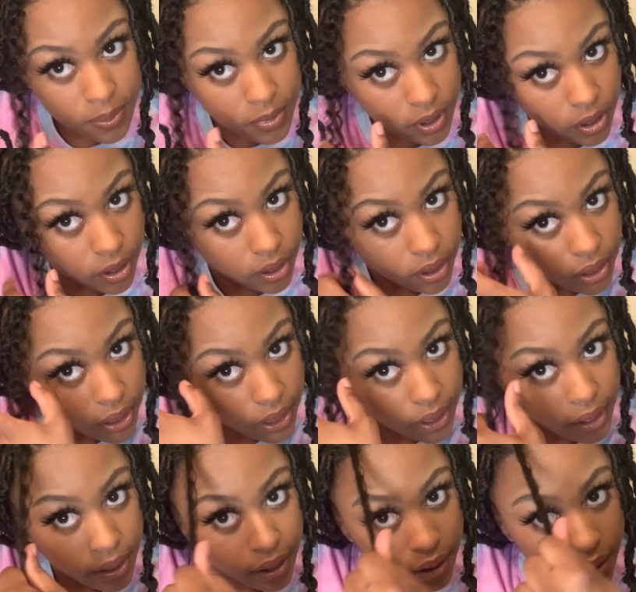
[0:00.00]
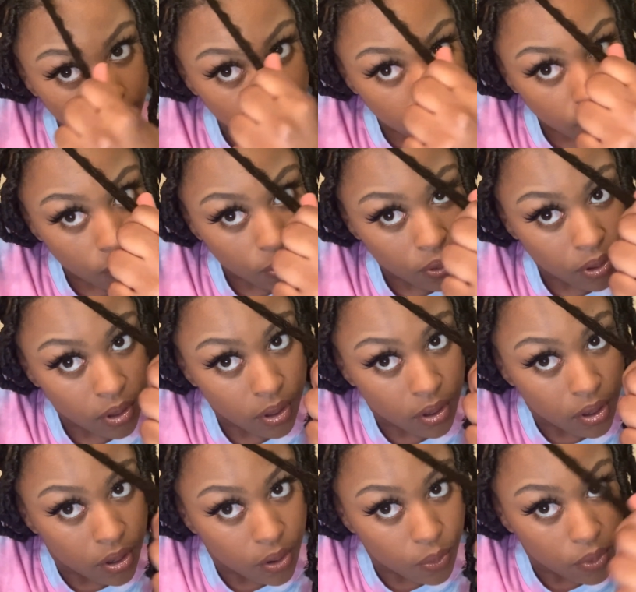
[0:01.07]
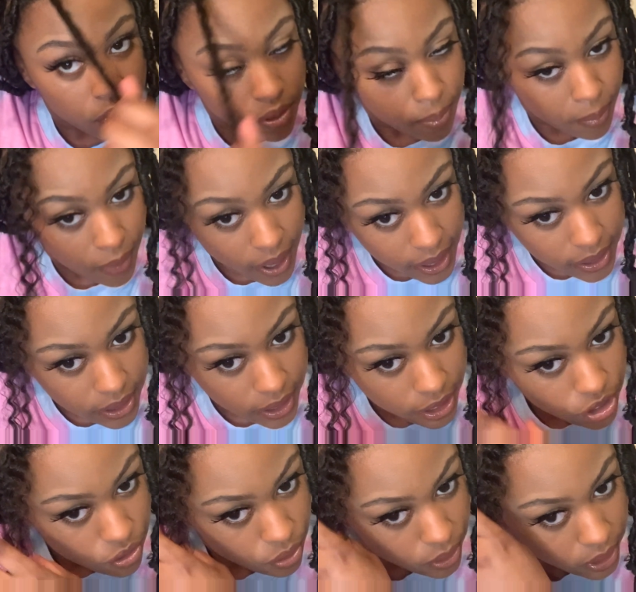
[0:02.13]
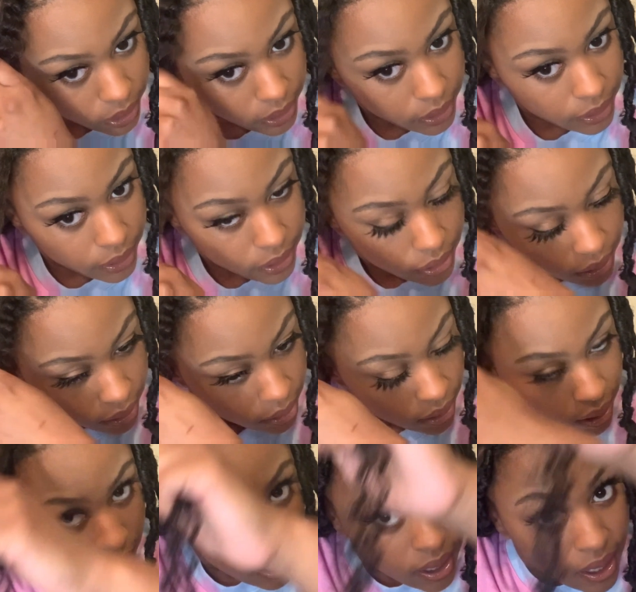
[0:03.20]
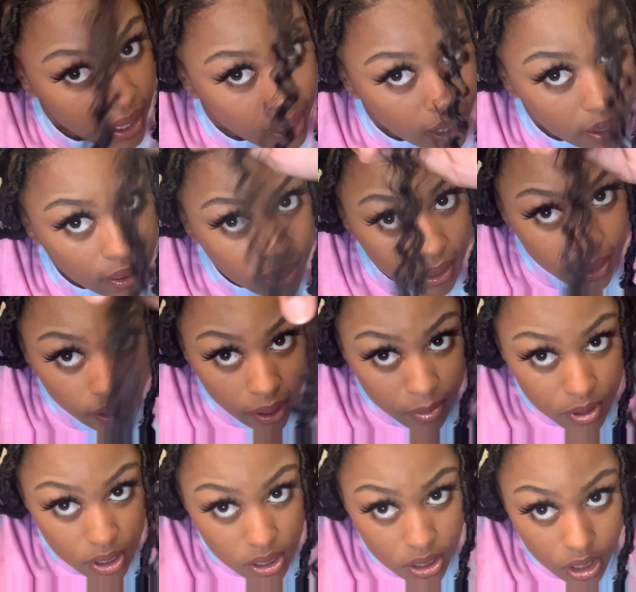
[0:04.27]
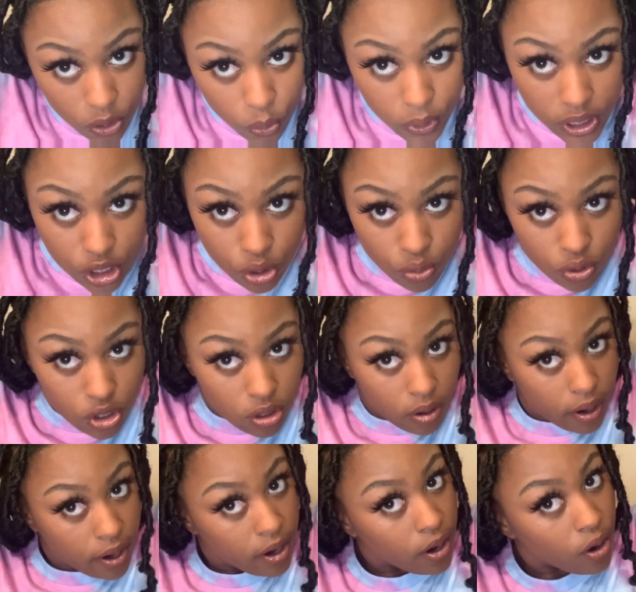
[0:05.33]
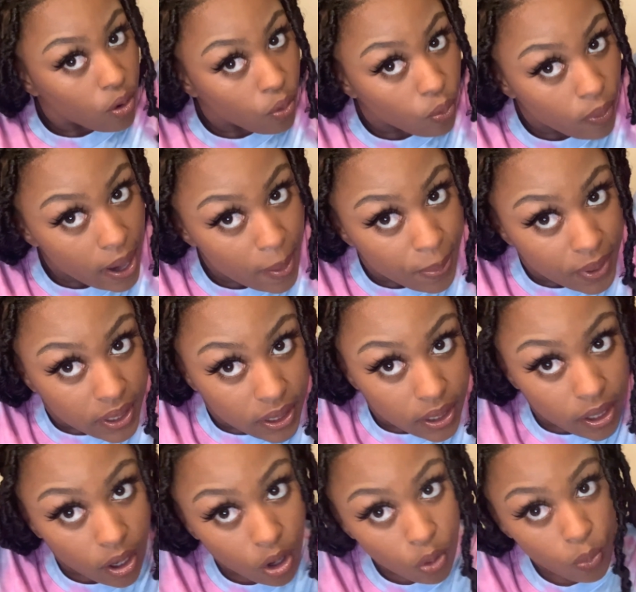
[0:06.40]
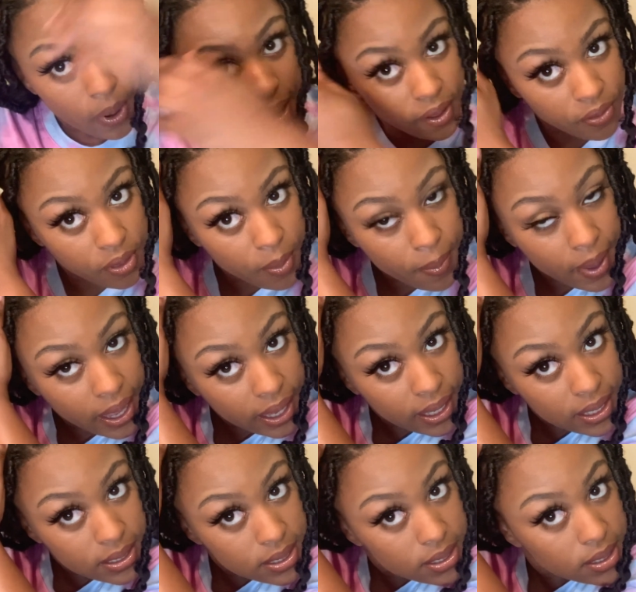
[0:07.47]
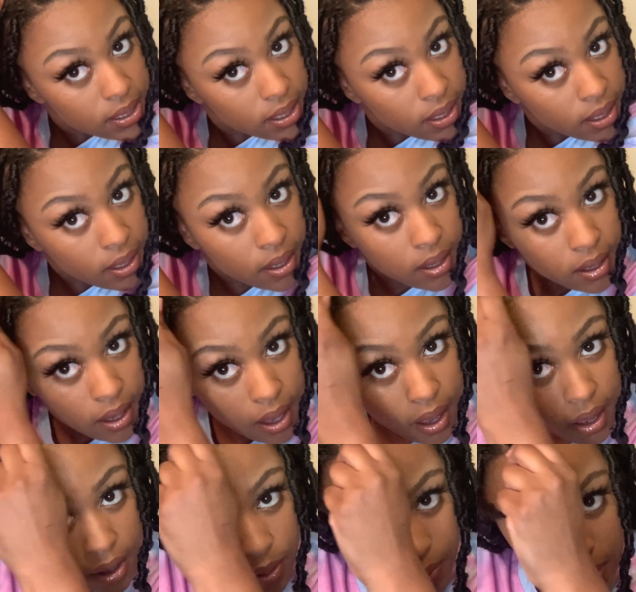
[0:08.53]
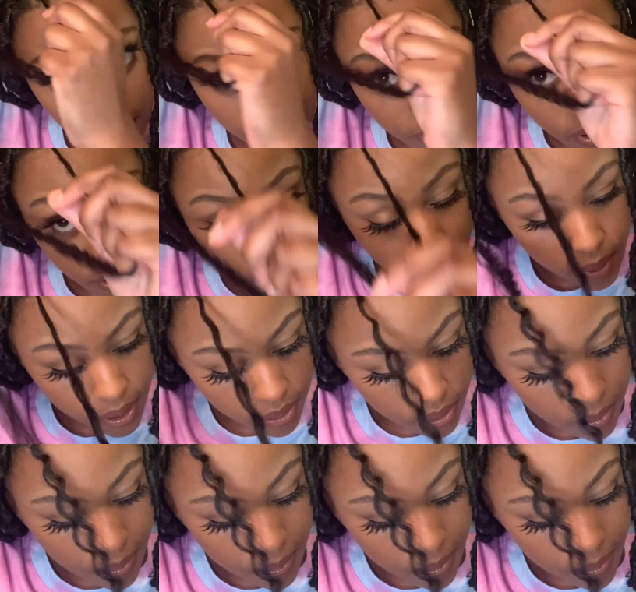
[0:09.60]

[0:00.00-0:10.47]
the curly hair with my natural hair. And then I'm just going to start wrapping it around the base. I'll wrap it around the